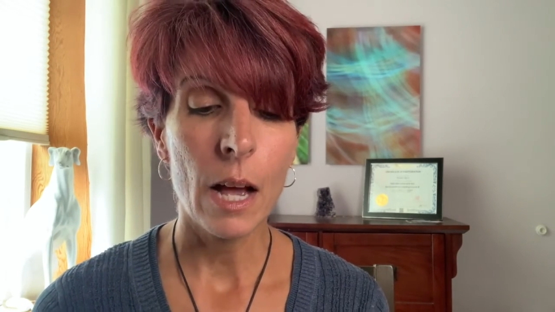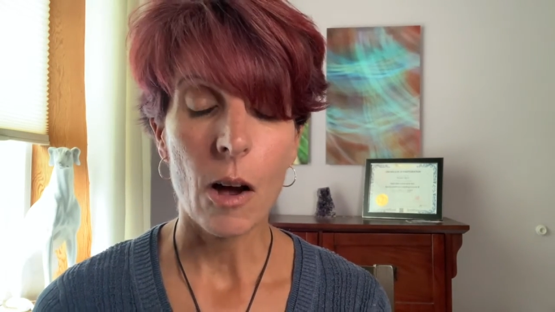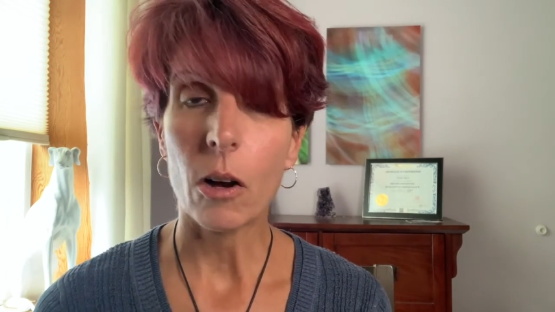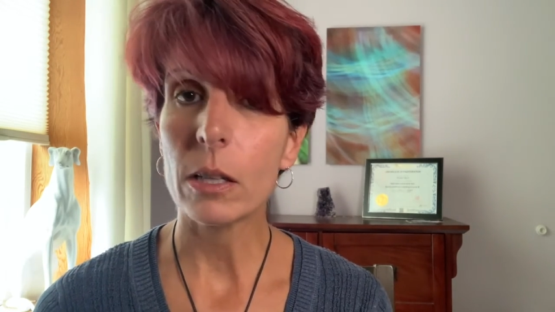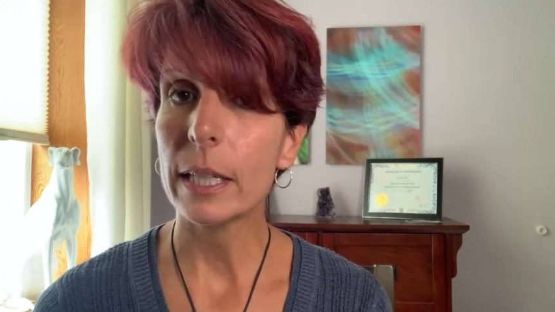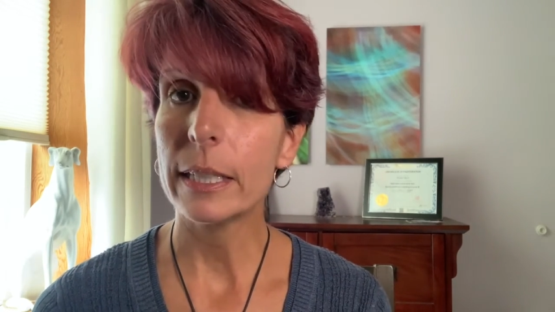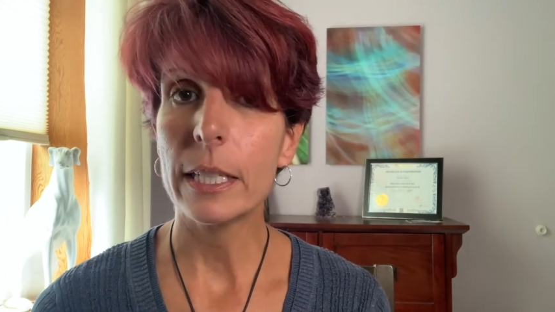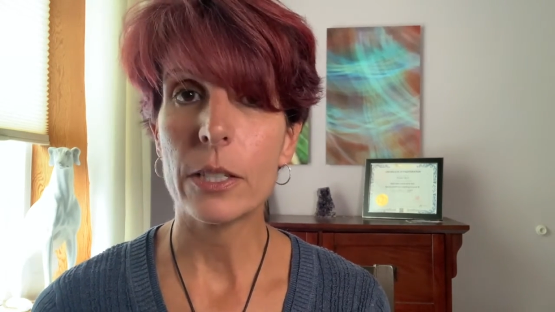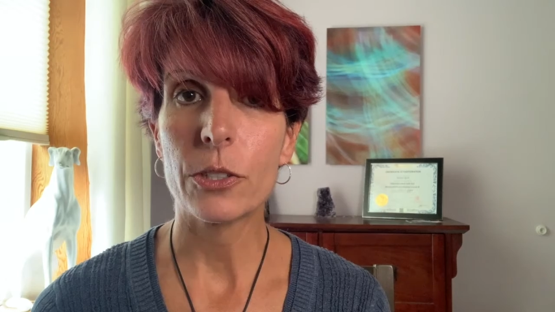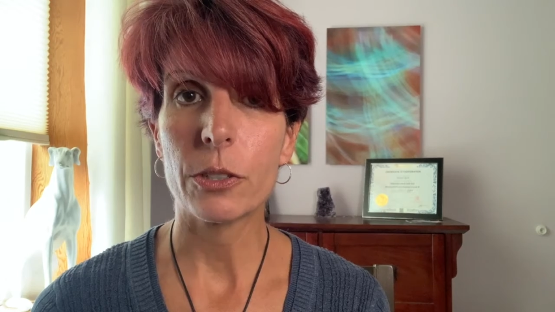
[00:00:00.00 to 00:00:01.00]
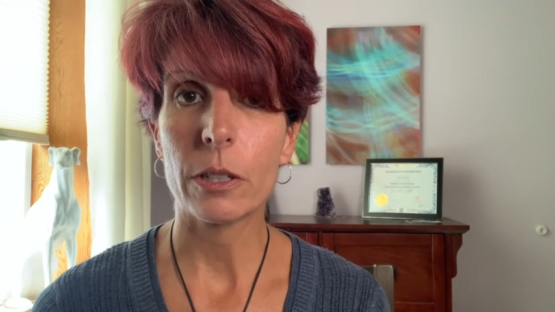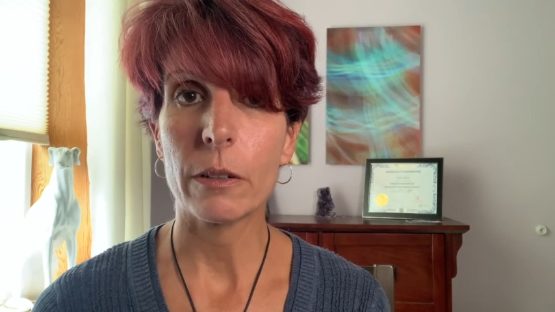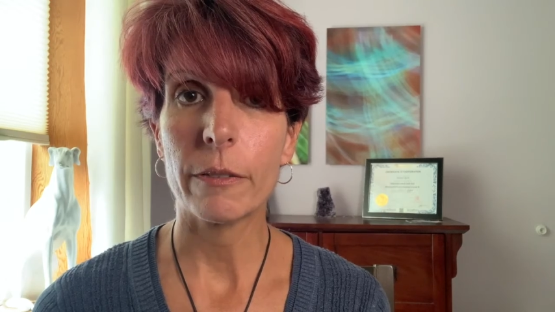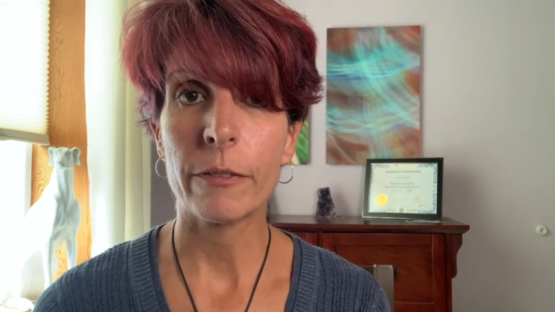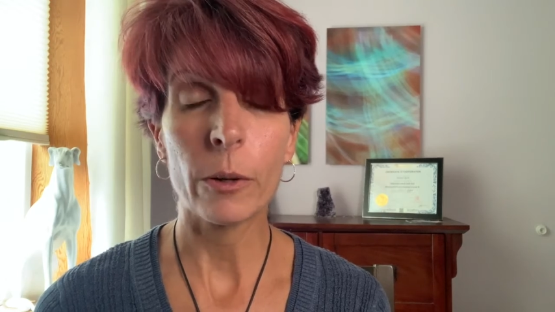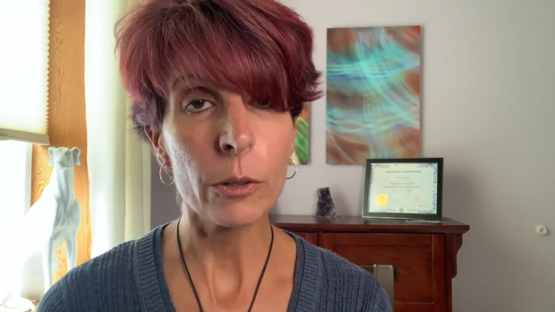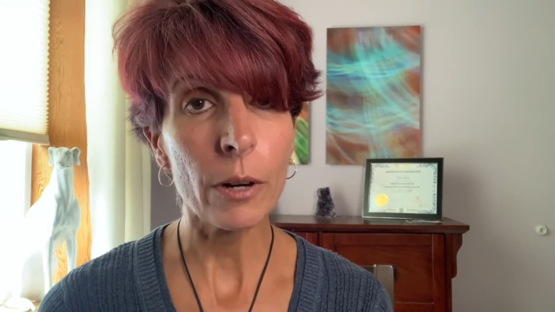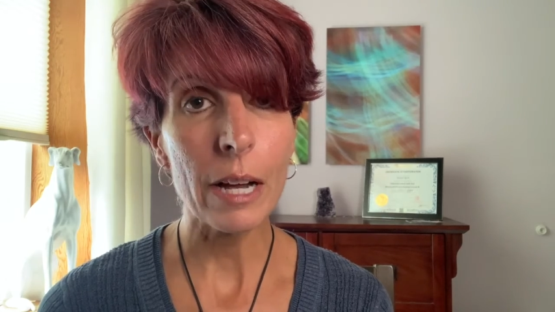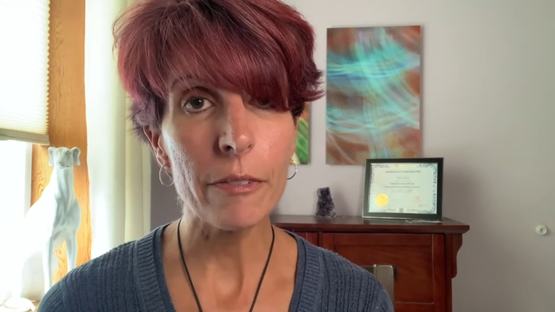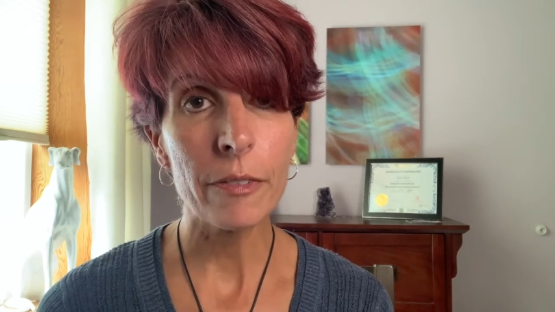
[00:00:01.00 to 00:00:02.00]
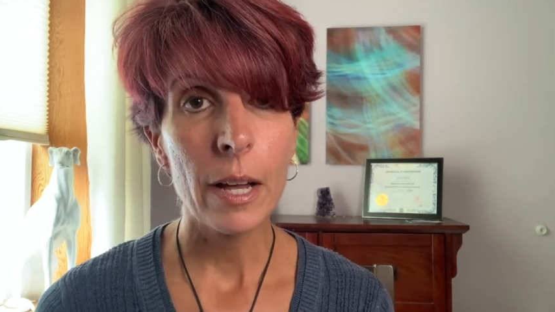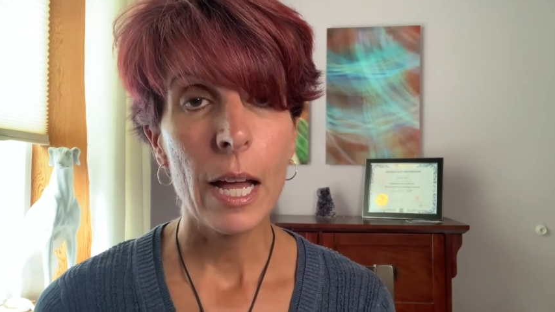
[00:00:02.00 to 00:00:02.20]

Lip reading: all I need is your photograph,